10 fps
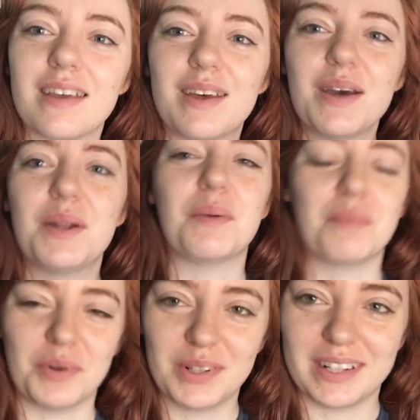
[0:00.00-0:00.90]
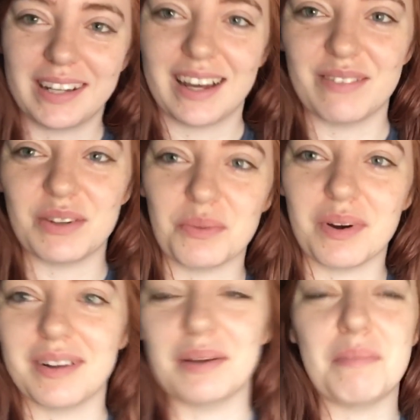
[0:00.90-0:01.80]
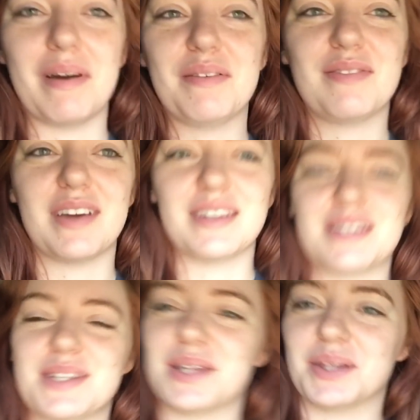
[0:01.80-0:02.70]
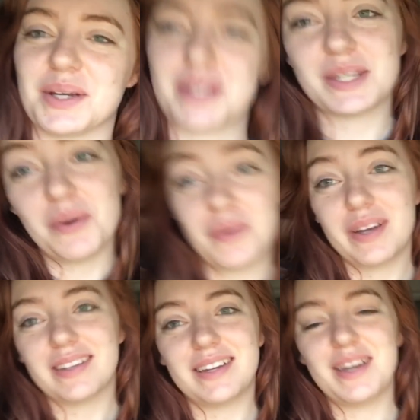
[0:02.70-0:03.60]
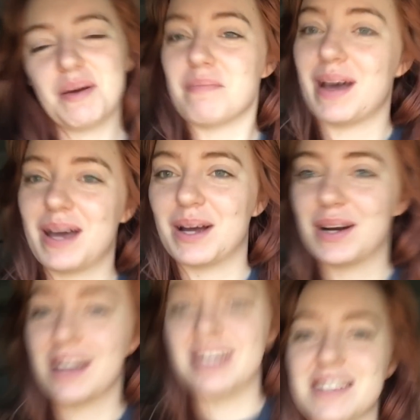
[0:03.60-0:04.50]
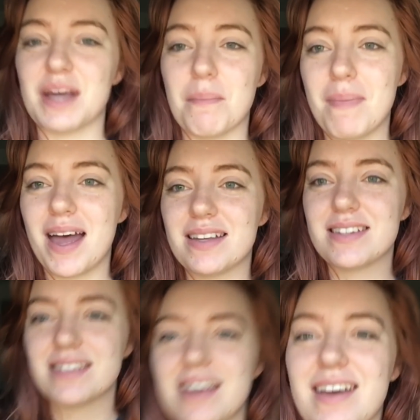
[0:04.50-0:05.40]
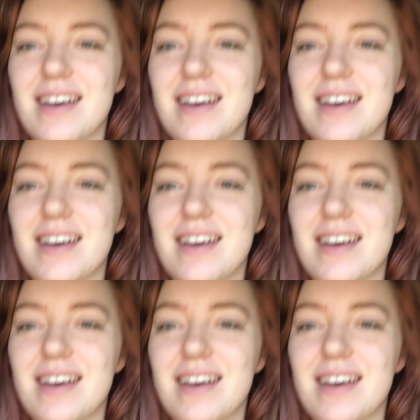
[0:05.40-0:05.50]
Good morning, everyone. My face looks oily, my hair is a mess,